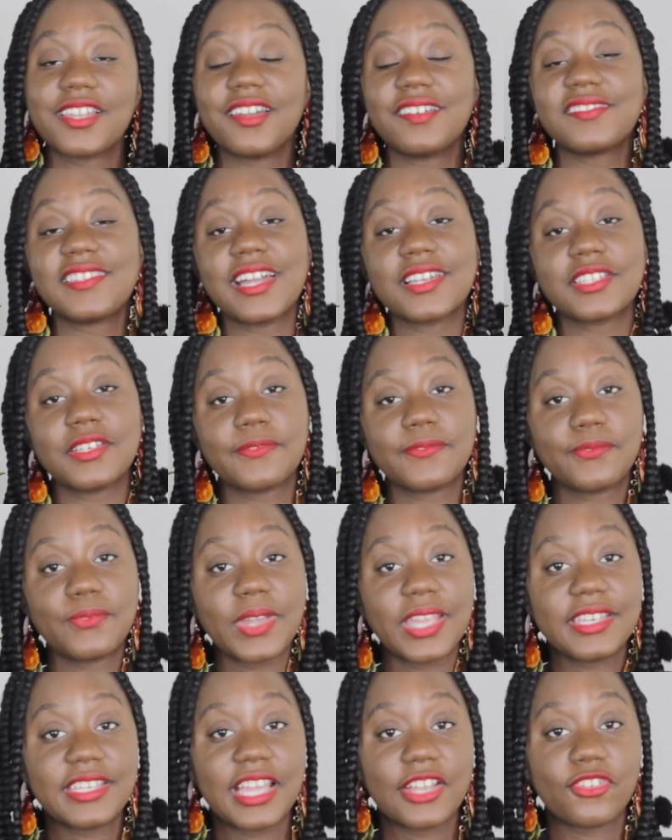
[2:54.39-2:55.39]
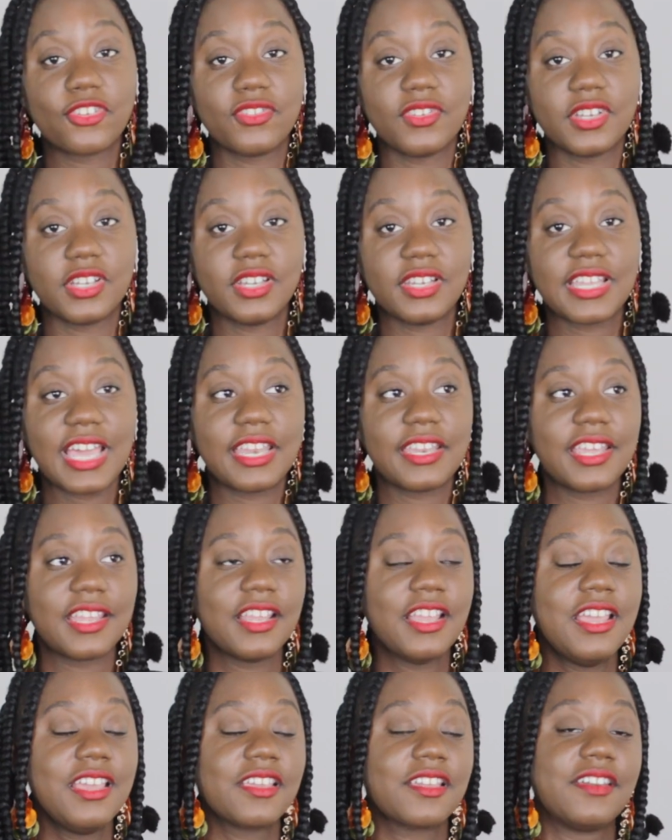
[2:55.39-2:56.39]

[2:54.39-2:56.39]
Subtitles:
Contact a friend that you're not good at it.